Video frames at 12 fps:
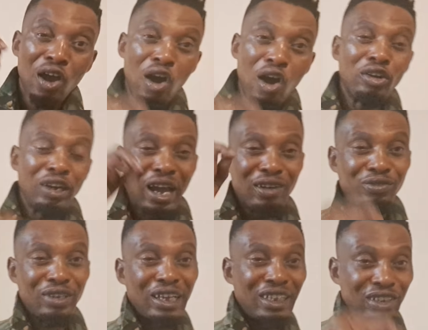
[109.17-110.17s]

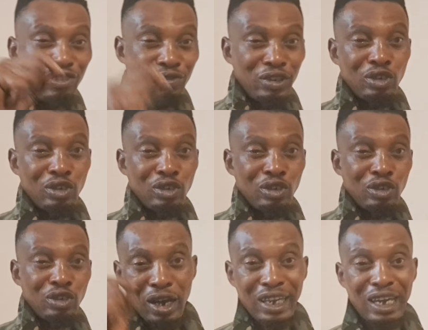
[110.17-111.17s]
after this video, so you
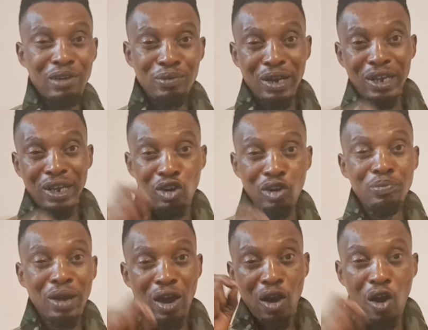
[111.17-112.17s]
can get my
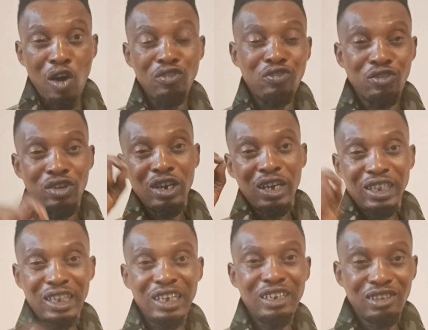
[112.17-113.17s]
number off
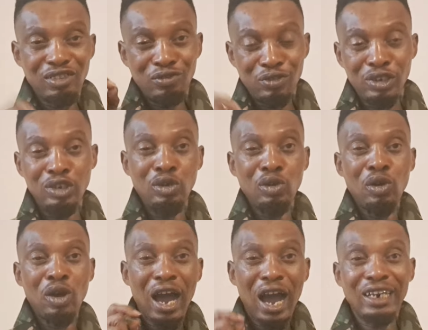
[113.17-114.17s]
this video
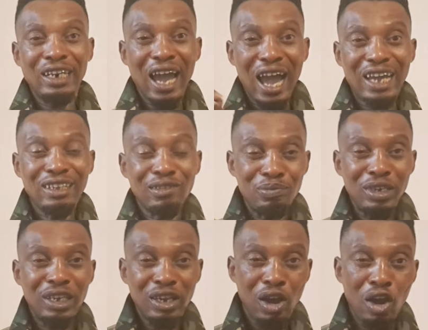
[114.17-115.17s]
and add
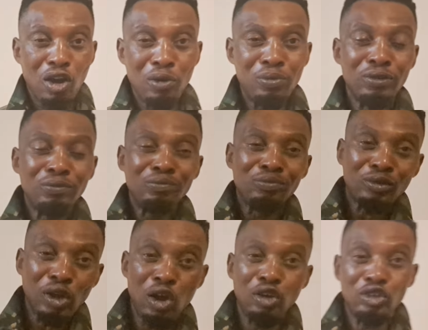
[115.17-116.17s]
me up
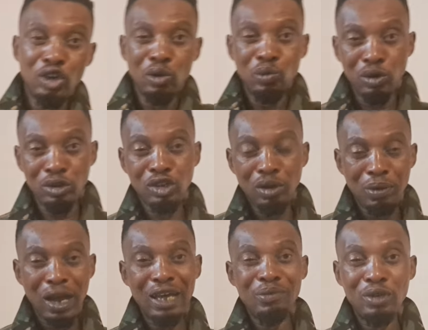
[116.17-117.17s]
on your WhatsApp.
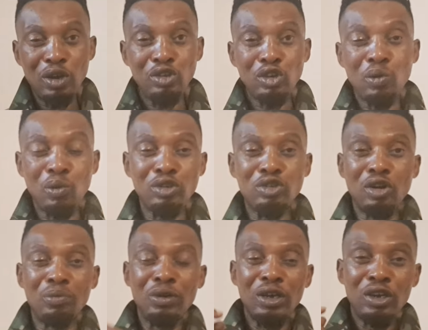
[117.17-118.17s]
Add me on your
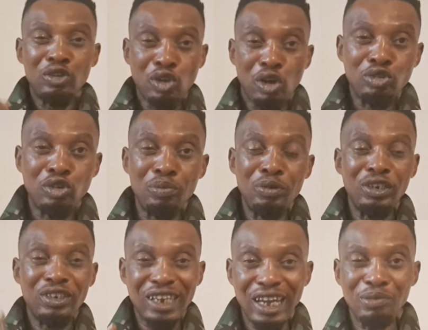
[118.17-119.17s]
WhatsApp, talk to me,
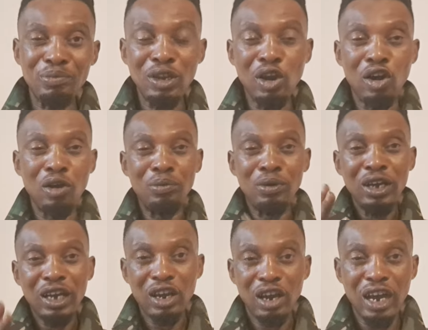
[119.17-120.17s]
chat me up,
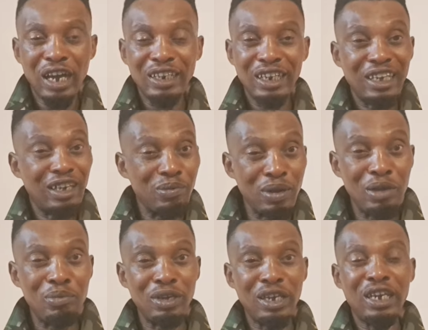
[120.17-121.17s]
and email
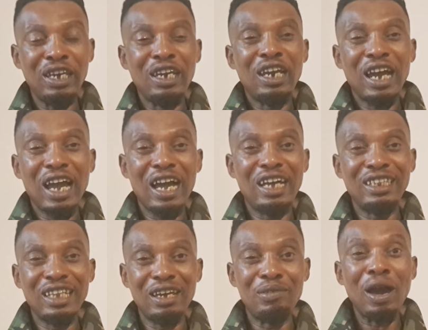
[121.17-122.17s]
me, and
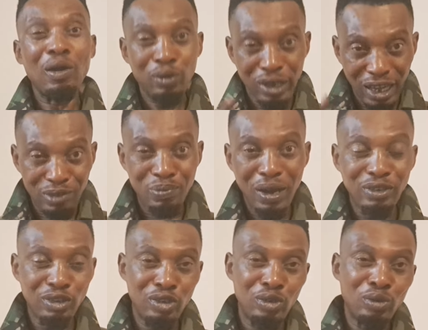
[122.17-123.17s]
then I'll get back
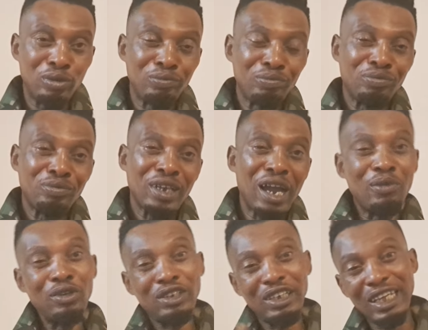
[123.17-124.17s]
to you. I
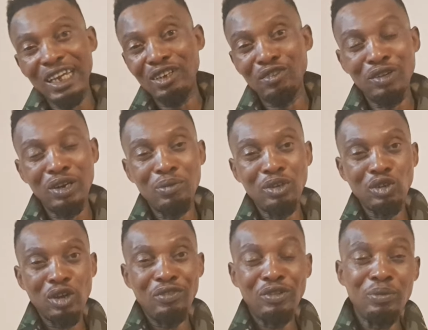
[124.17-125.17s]
want to say thank you very much
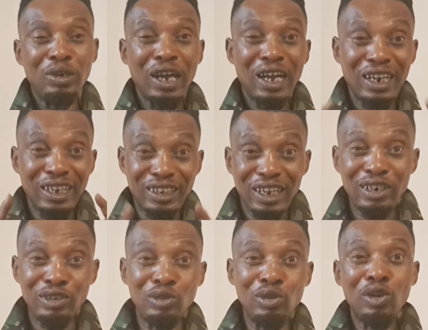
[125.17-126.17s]
to everybody, and I tell
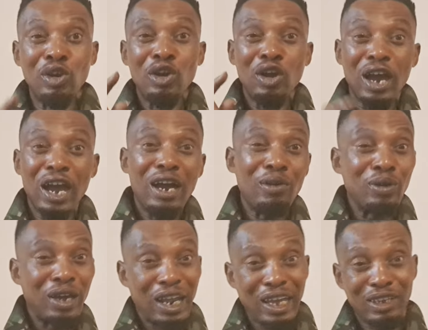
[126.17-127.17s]
you,
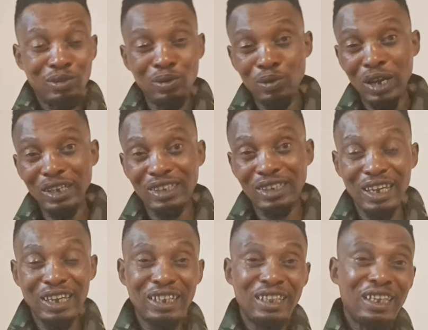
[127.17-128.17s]
we are
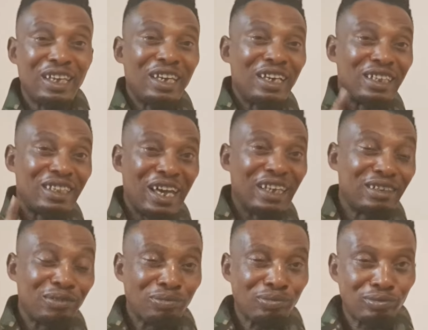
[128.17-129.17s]
saying that
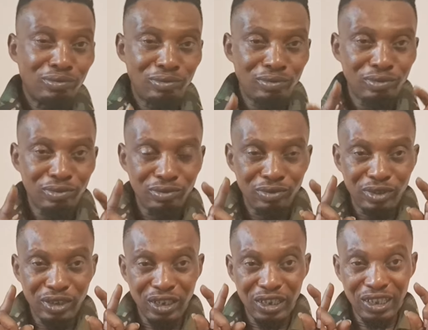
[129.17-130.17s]

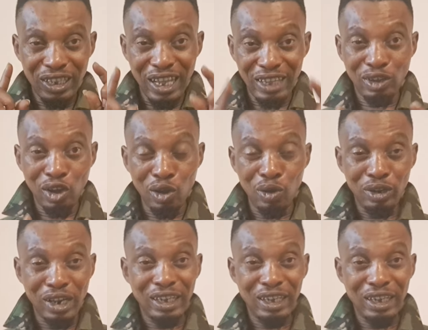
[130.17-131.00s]
definitely